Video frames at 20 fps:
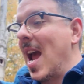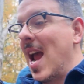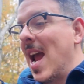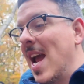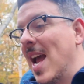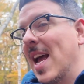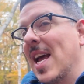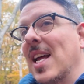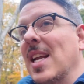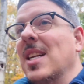
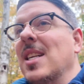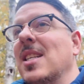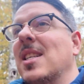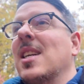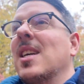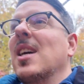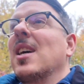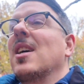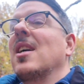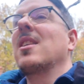
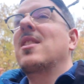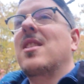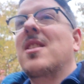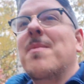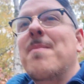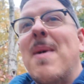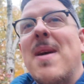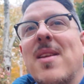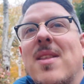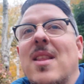and
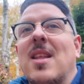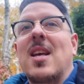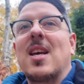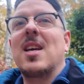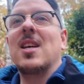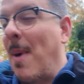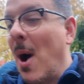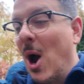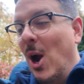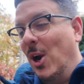
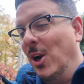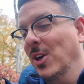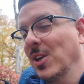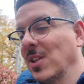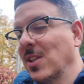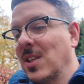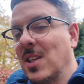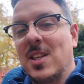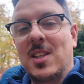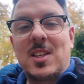smith
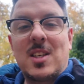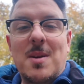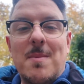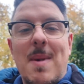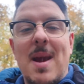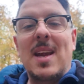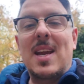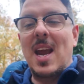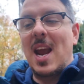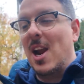bars to
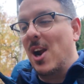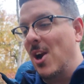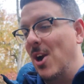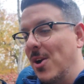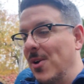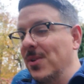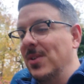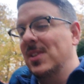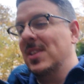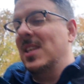make
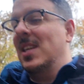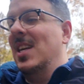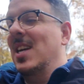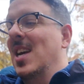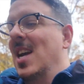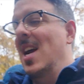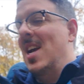arrows.